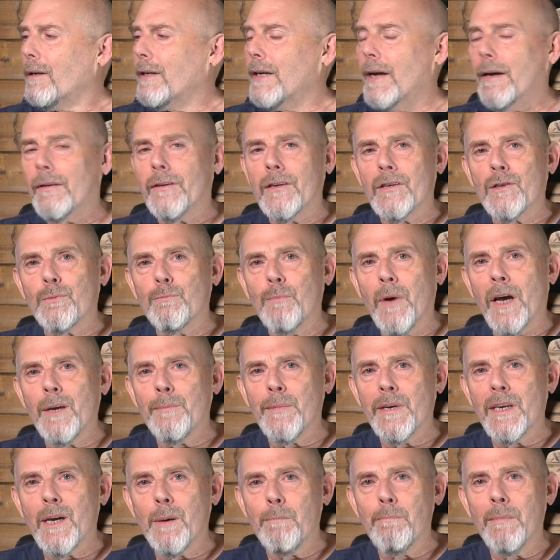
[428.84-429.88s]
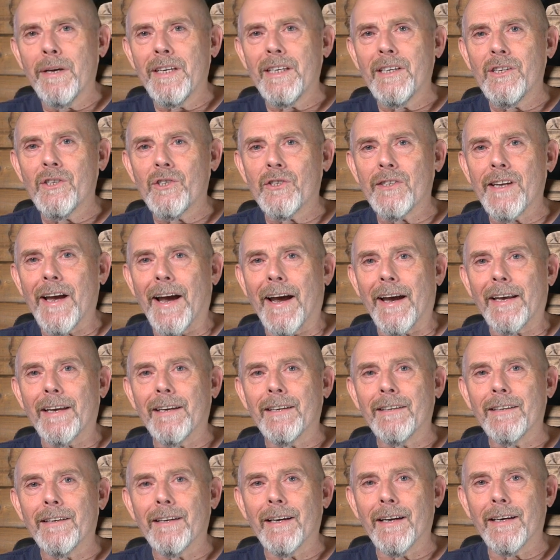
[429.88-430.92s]
Now, this may be a mini
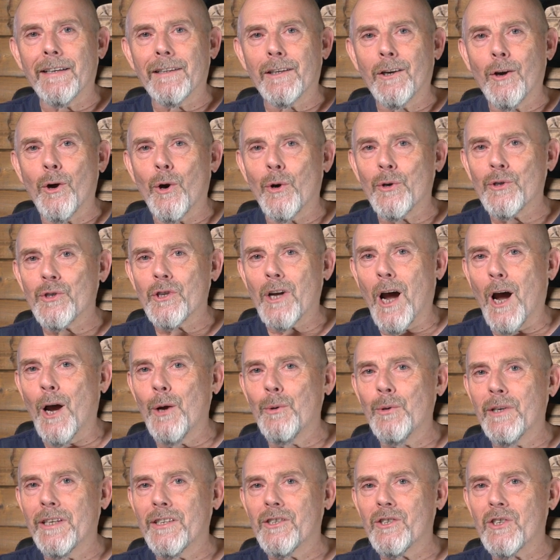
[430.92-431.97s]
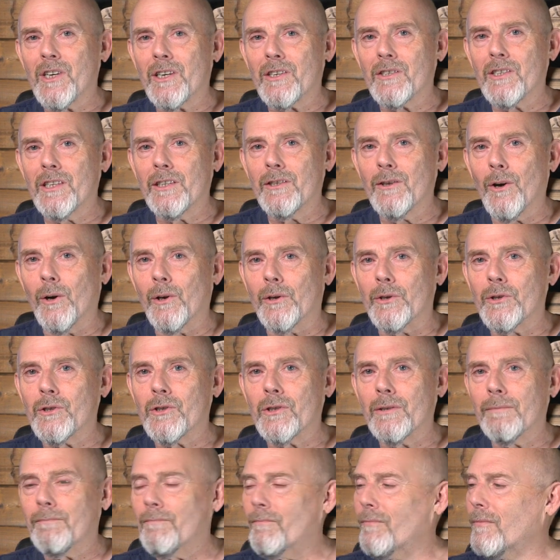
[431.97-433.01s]
stack, and cost only
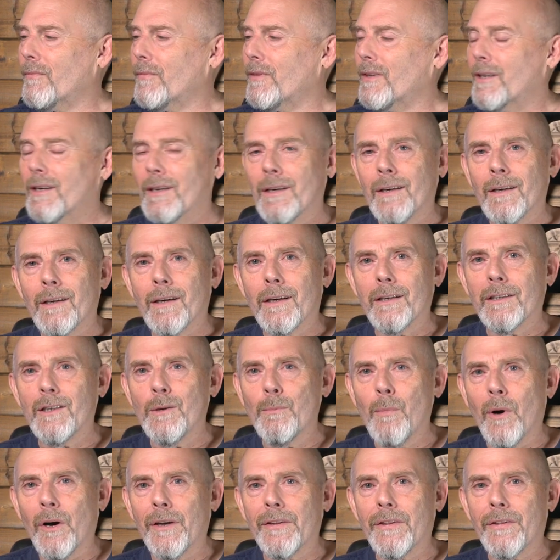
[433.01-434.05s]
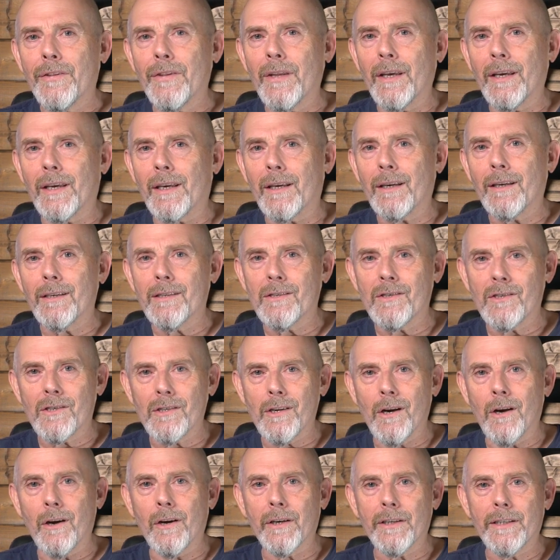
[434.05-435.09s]
$60 and you might think is
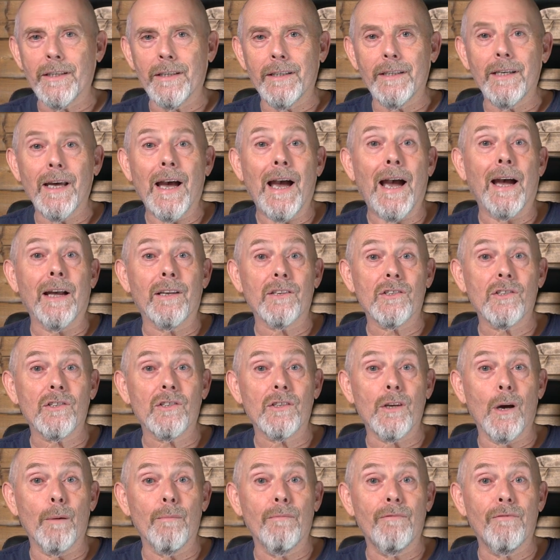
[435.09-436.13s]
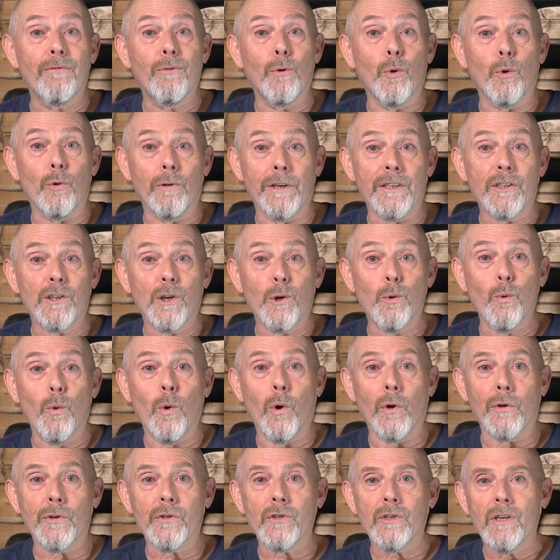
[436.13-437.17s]
targeted at sub 4 inch
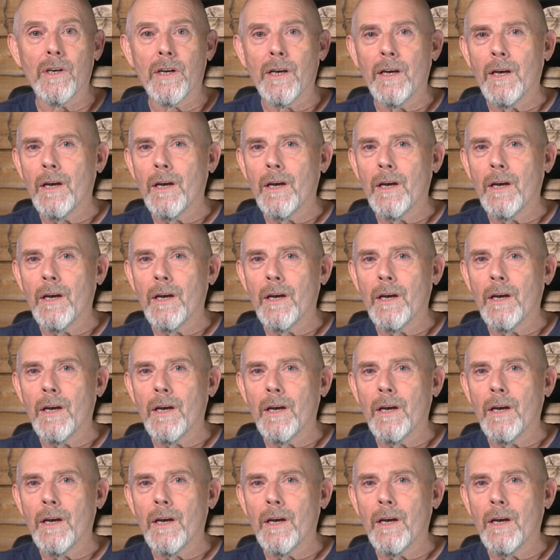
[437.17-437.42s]
quads